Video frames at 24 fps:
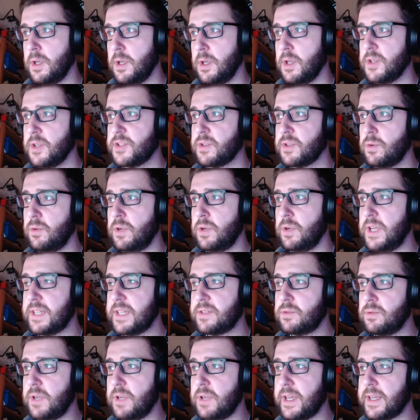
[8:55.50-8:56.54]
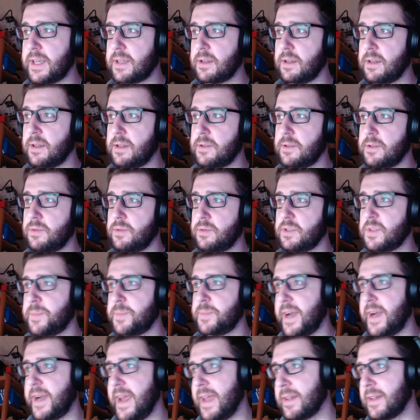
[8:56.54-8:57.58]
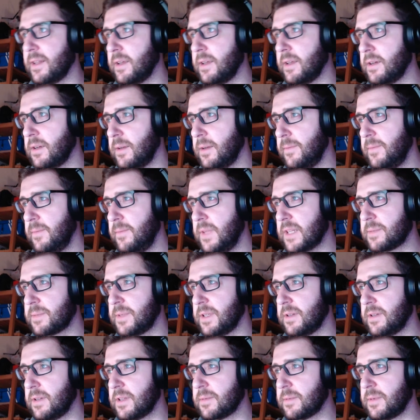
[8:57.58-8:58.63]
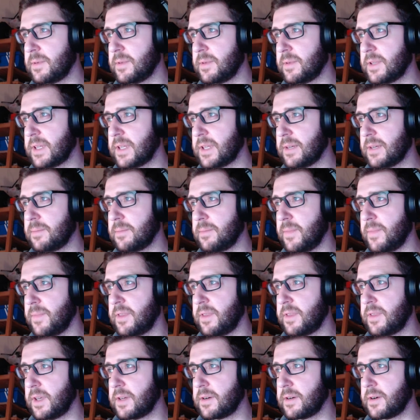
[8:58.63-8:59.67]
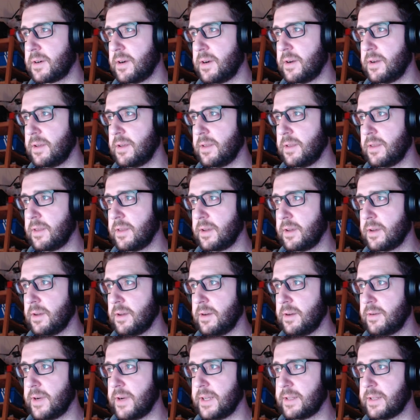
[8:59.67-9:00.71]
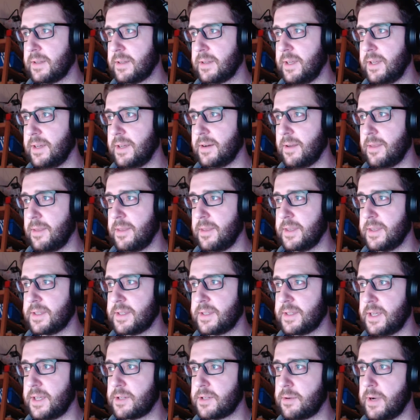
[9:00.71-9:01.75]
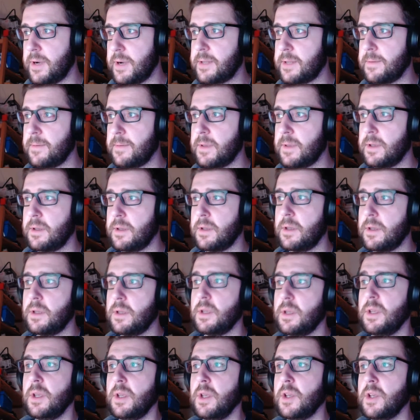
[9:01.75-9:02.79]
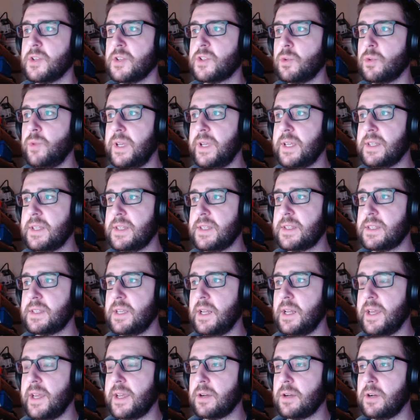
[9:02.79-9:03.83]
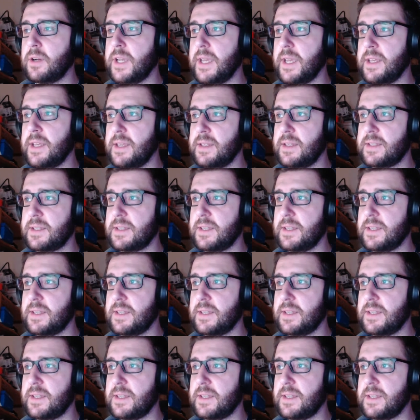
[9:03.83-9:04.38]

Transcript: So let's do this per hand. Let me take a thicker. All right, here, this edge, right? So we can see like, okay, is